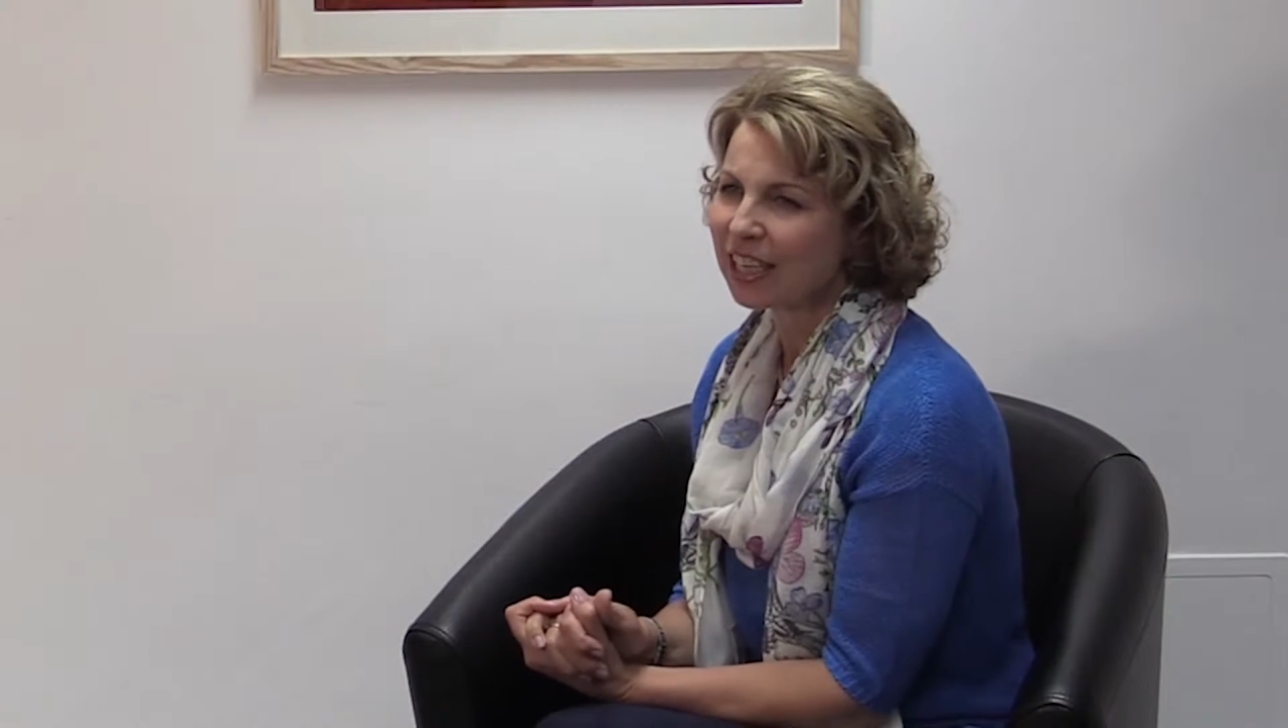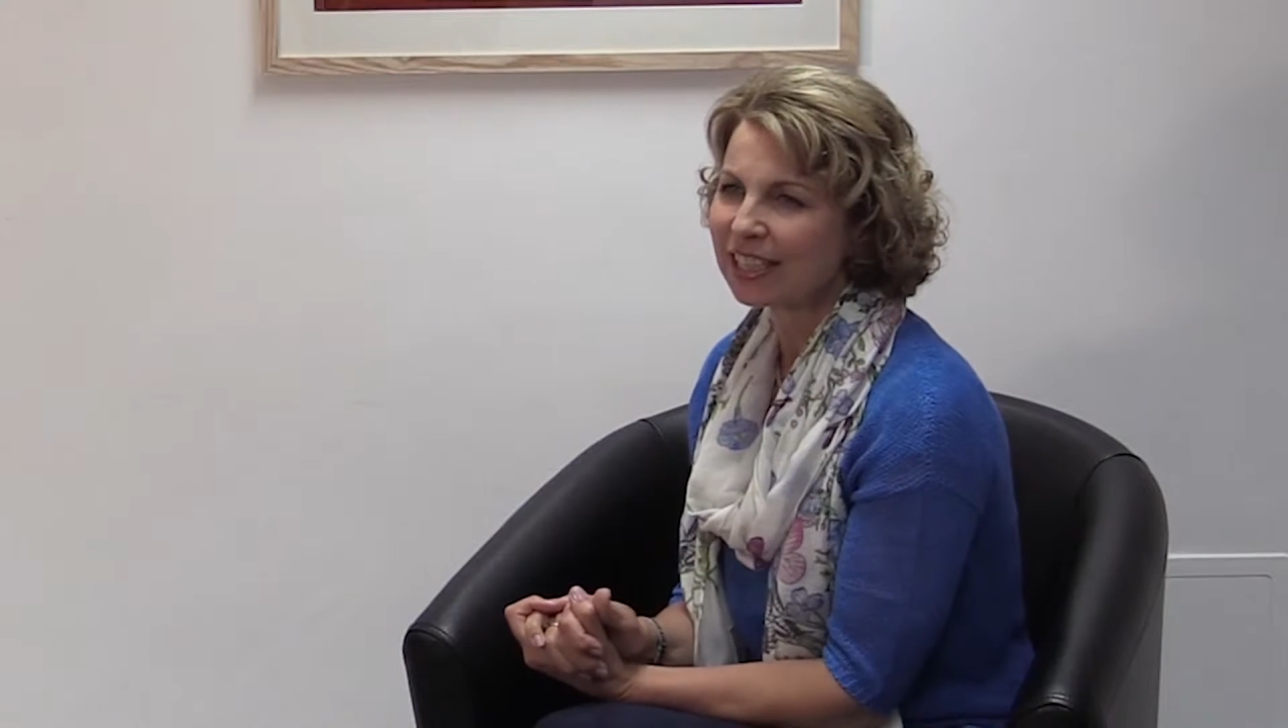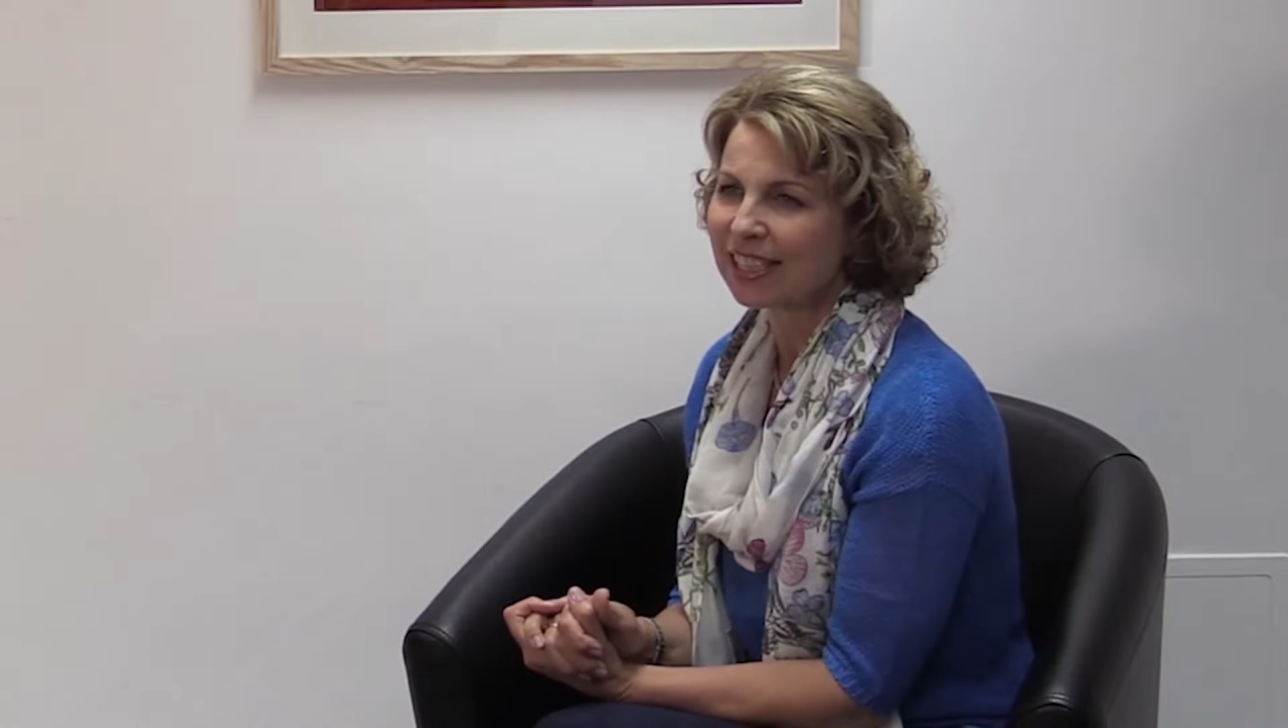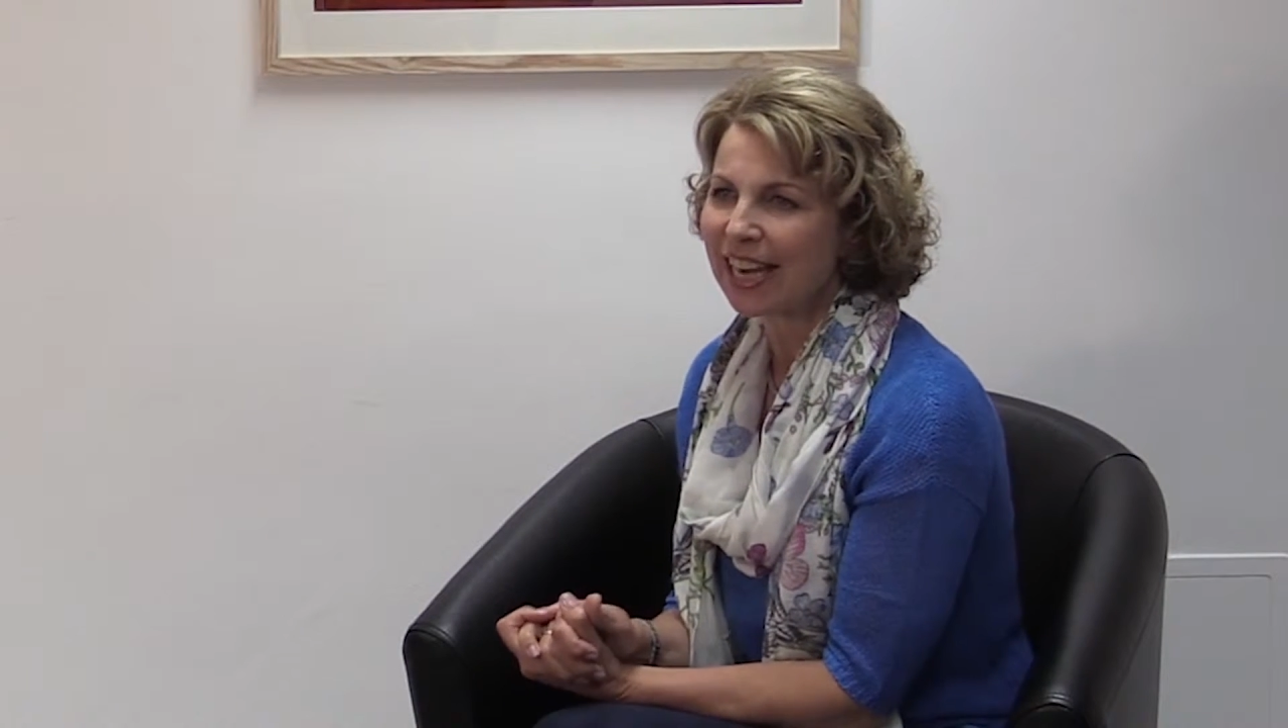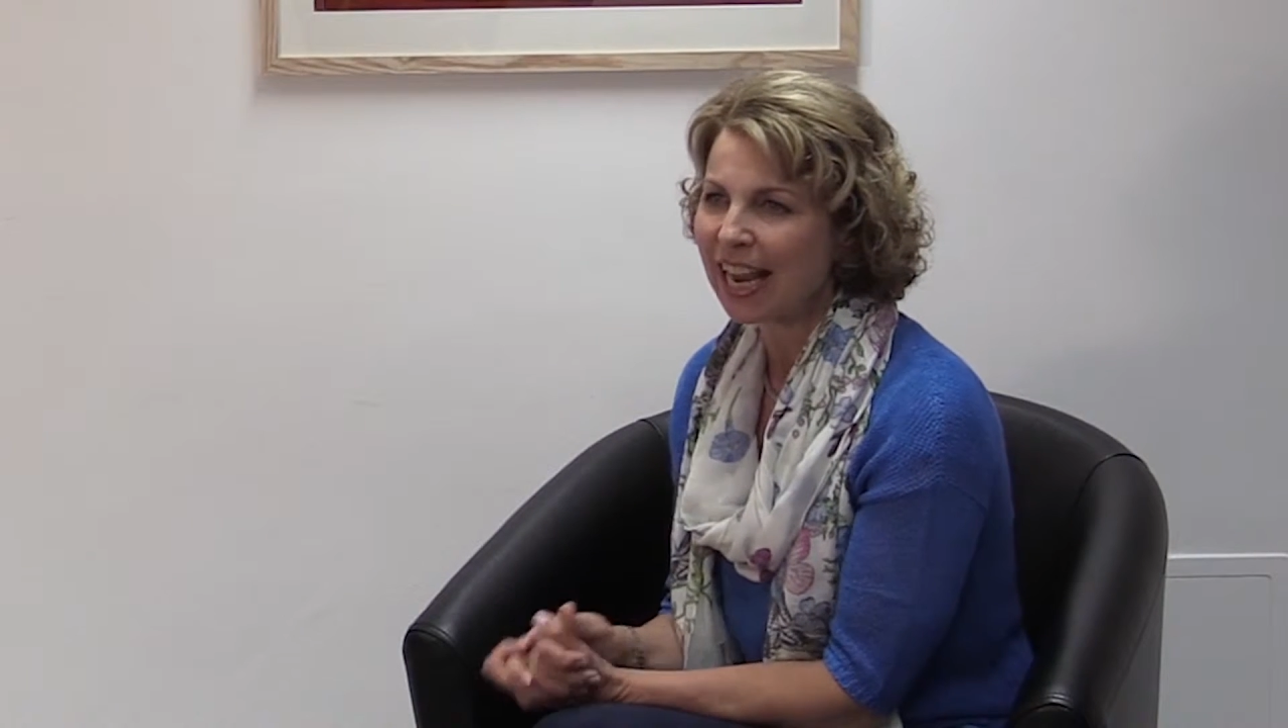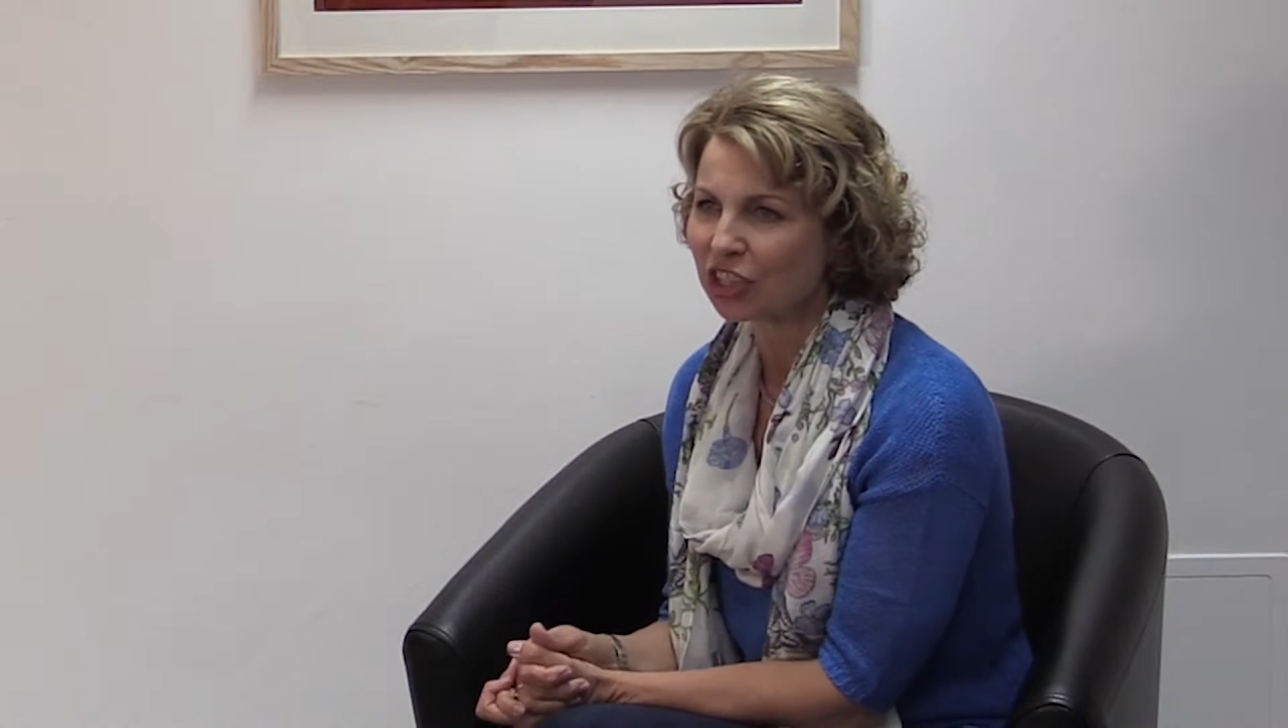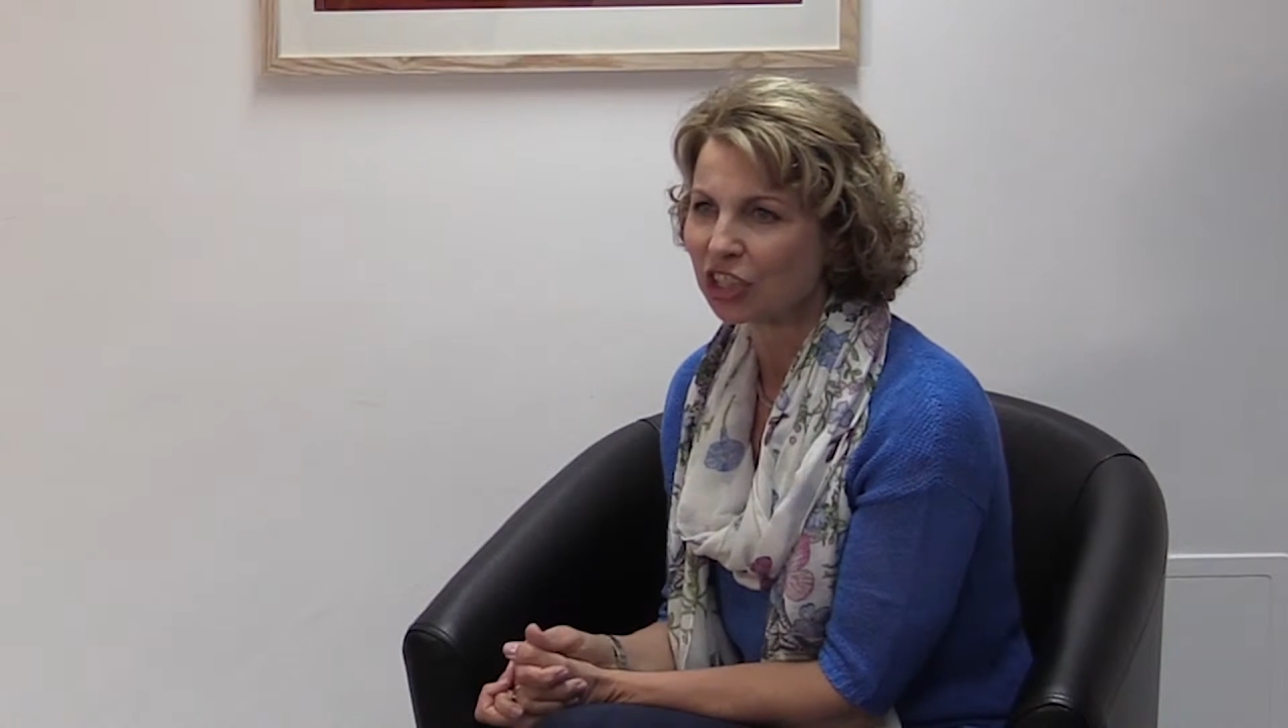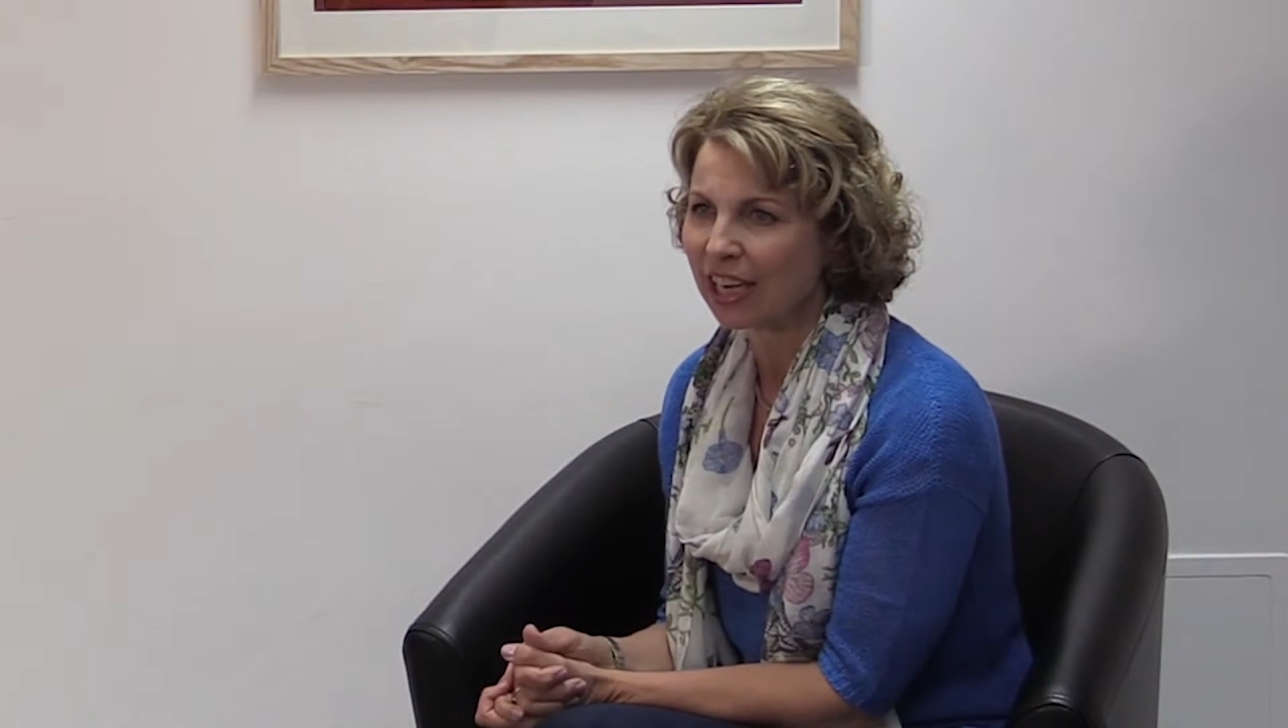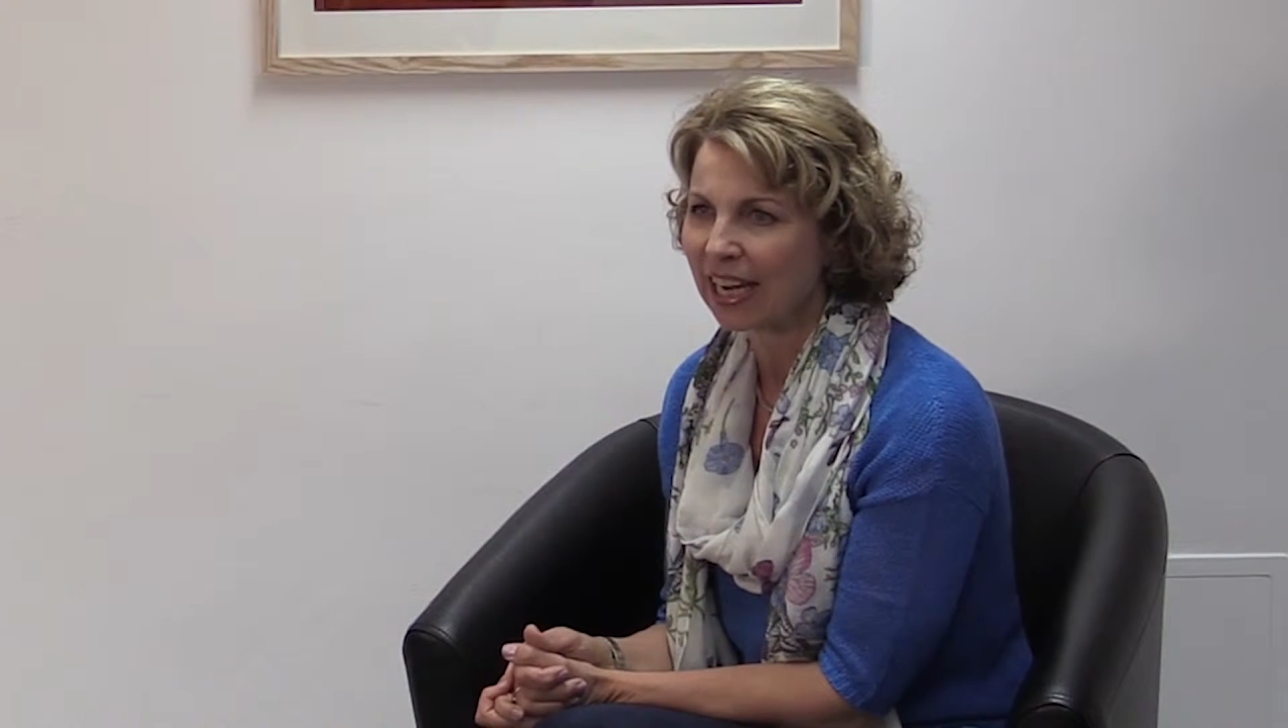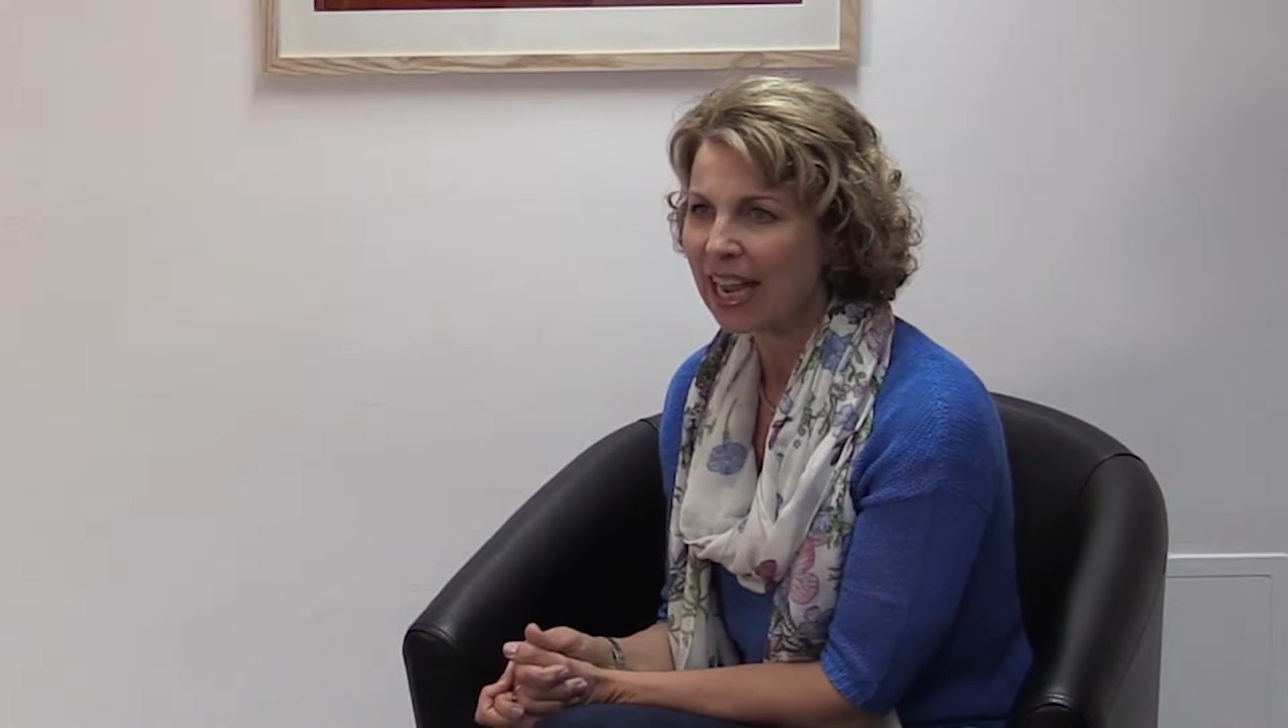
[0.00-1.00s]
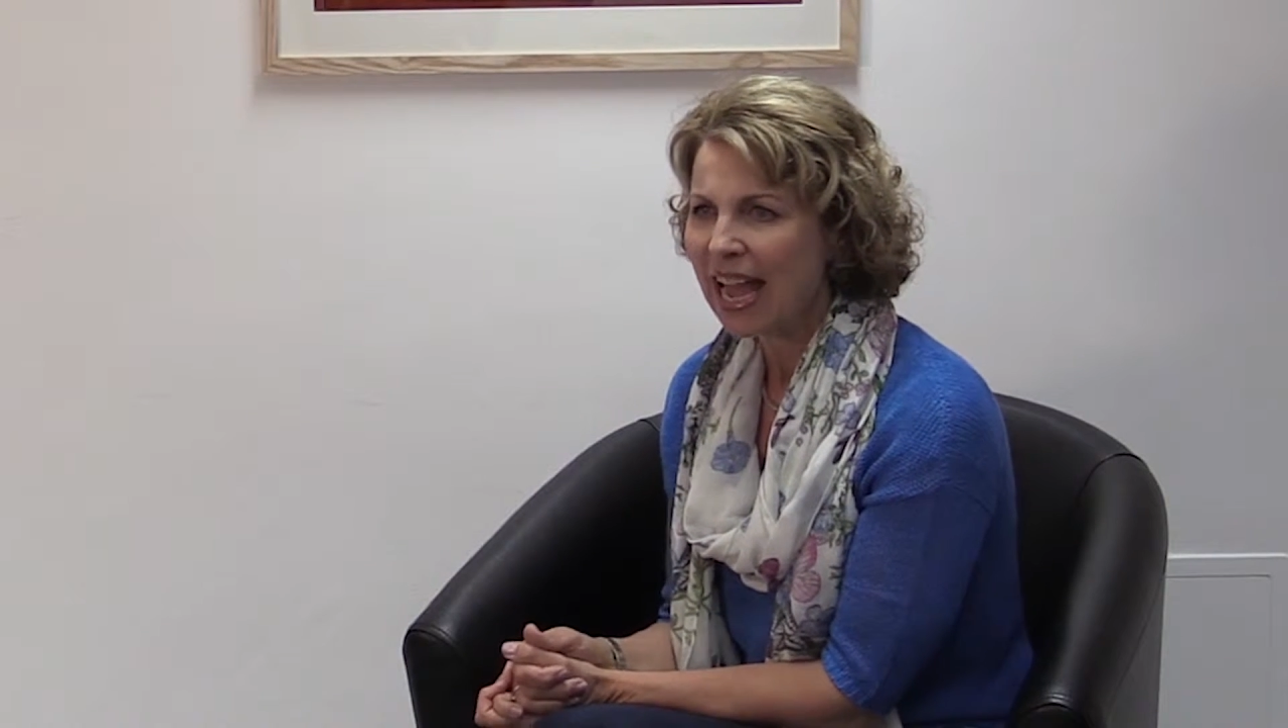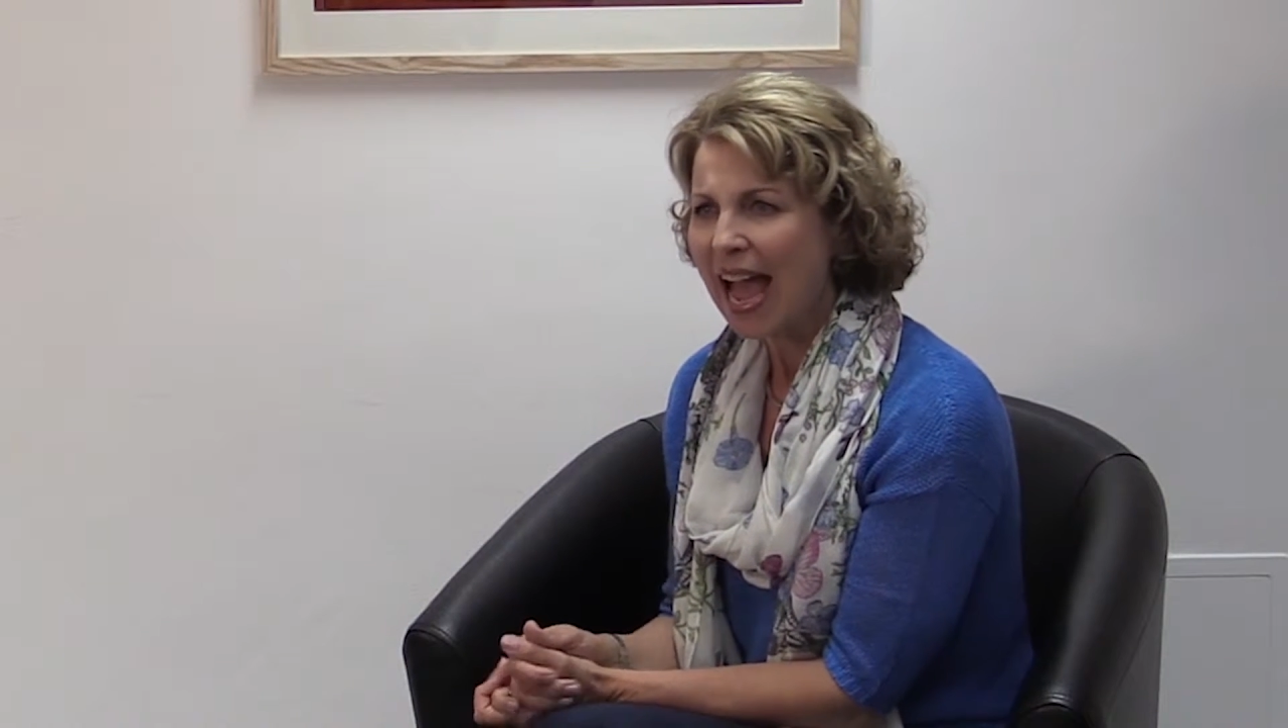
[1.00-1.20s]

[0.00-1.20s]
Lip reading: intellectually